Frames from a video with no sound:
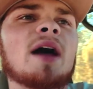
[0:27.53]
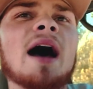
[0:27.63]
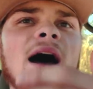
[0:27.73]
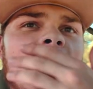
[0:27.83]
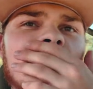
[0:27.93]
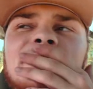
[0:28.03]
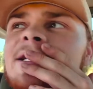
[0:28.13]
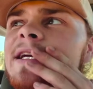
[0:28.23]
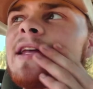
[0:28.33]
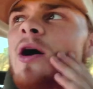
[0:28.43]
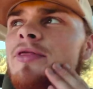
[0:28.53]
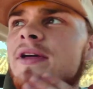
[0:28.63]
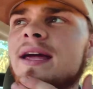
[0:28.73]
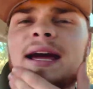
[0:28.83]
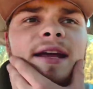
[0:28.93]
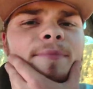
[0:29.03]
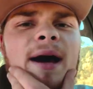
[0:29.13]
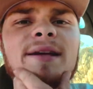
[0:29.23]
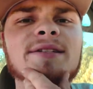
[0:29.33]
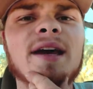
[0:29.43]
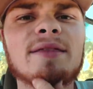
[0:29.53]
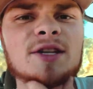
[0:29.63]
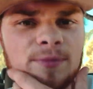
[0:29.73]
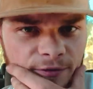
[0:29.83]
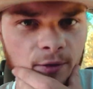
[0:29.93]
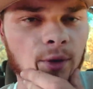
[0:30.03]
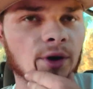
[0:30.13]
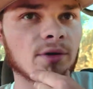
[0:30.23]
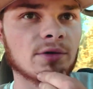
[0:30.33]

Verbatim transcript: I honestly don't think anybody's done this before,